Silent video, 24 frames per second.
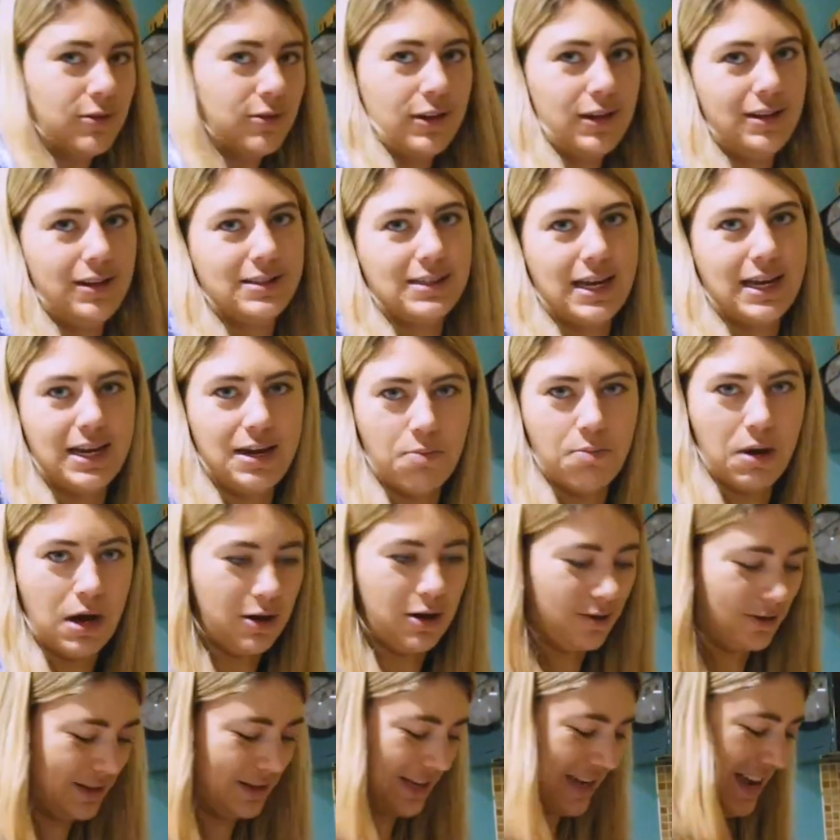really tiny
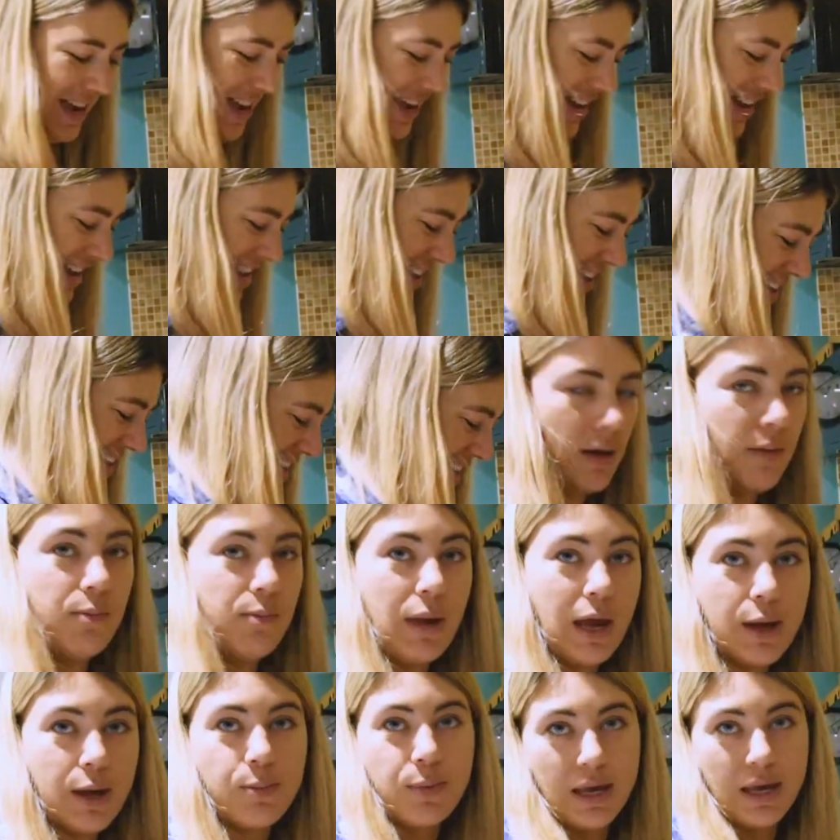bagels.
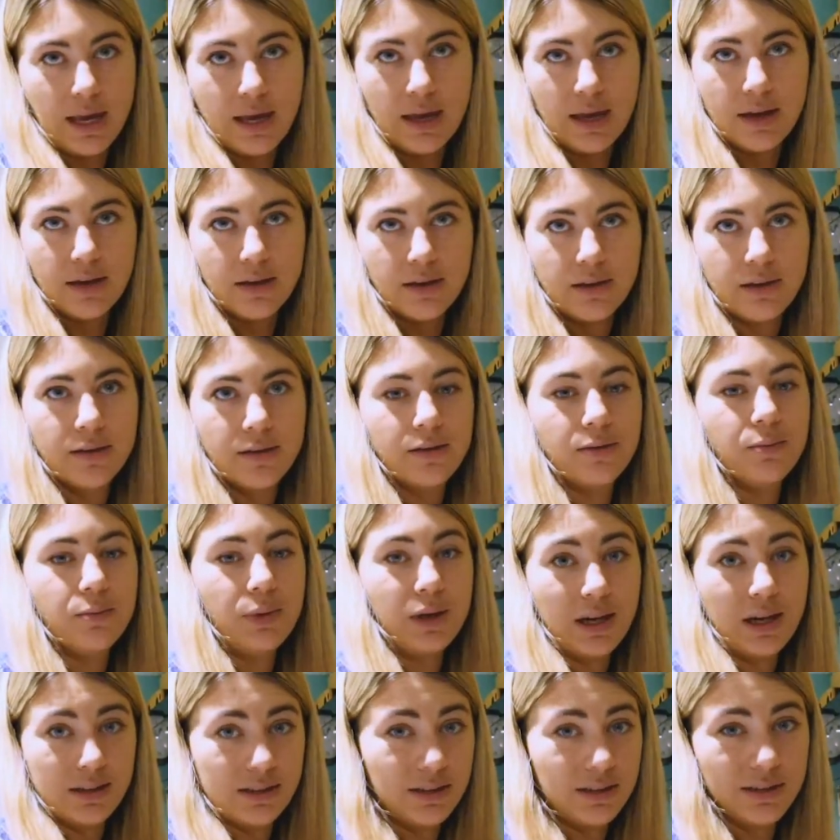Maybe
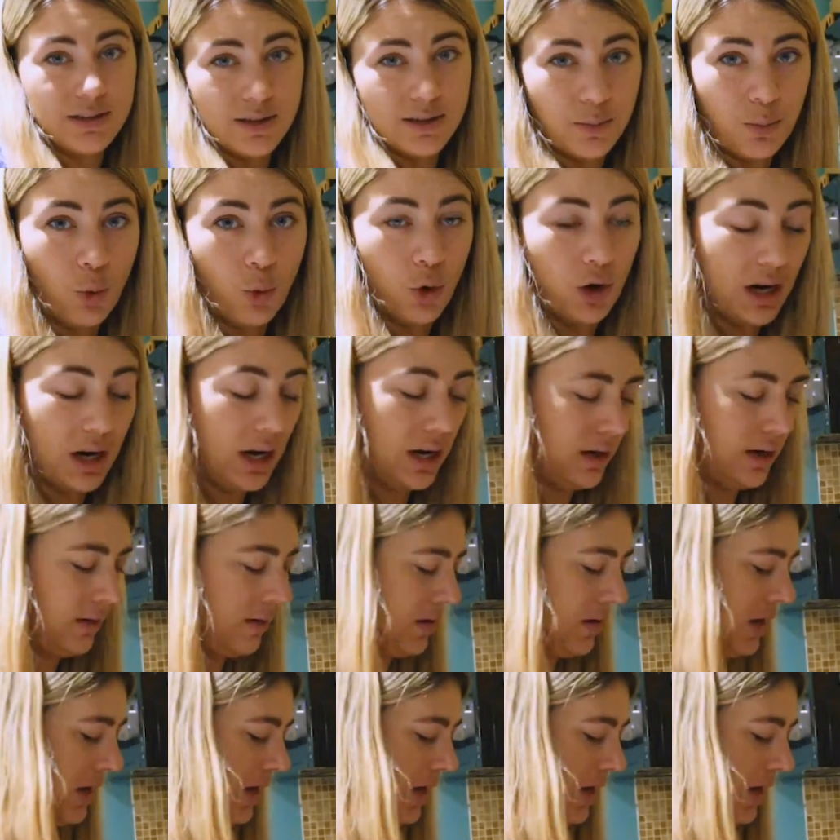because it's morning,